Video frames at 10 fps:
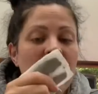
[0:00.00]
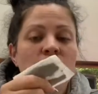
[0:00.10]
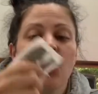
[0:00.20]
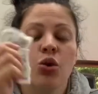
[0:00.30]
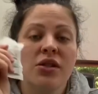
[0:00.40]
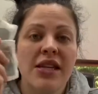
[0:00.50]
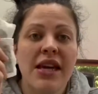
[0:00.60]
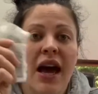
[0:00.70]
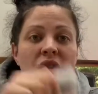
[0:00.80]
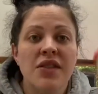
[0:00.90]
So
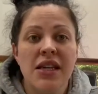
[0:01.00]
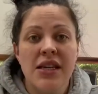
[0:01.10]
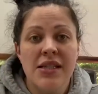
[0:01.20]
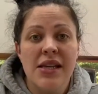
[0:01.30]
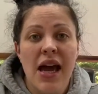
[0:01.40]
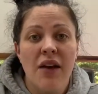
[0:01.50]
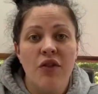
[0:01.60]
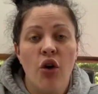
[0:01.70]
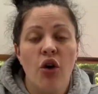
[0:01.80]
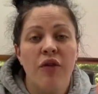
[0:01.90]
decaf tea, decaf
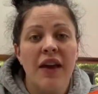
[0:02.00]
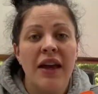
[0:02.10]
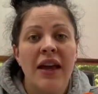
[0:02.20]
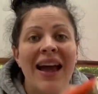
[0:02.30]
coffee.